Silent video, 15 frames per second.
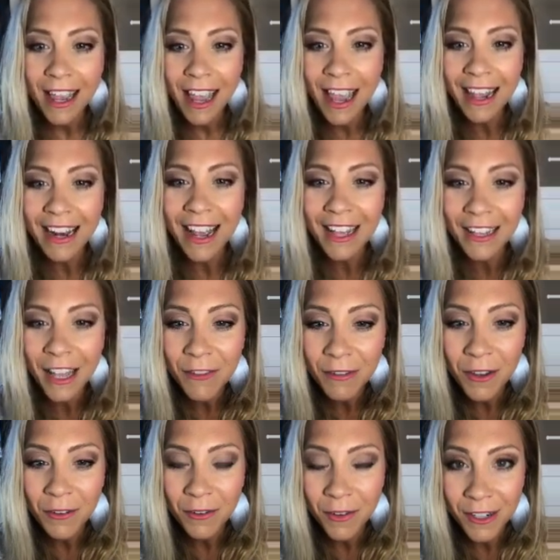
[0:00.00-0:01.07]
And I love
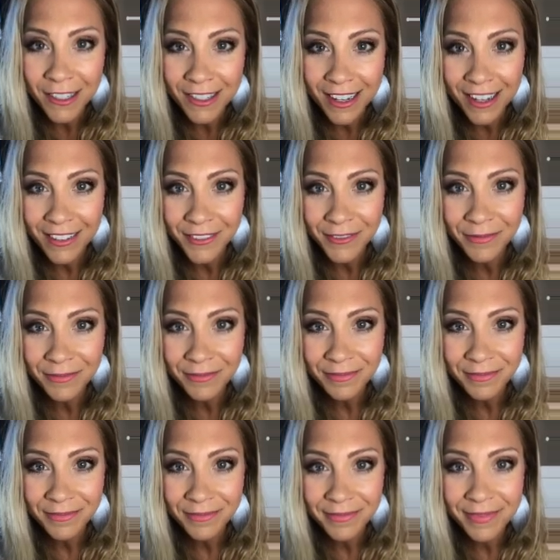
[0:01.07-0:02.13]
you, Krista.
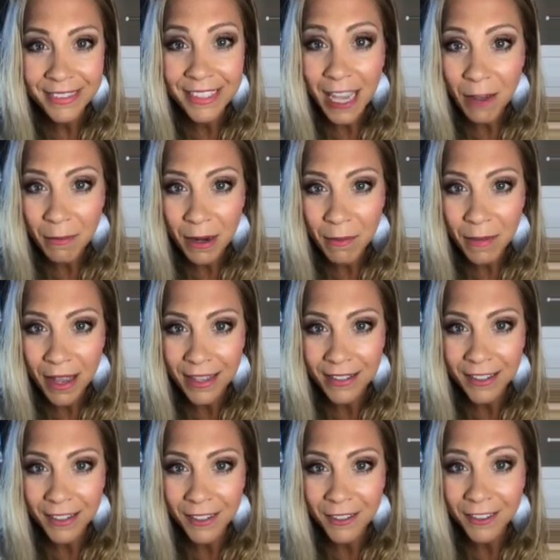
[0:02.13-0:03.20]
Diamond
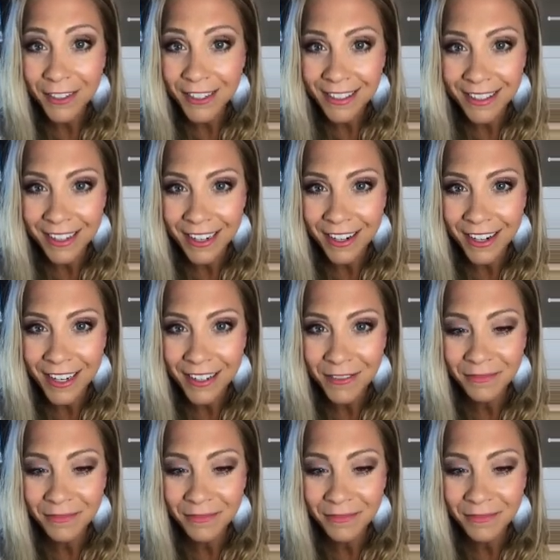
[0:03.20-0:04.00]
Ambassador, Krista Deary.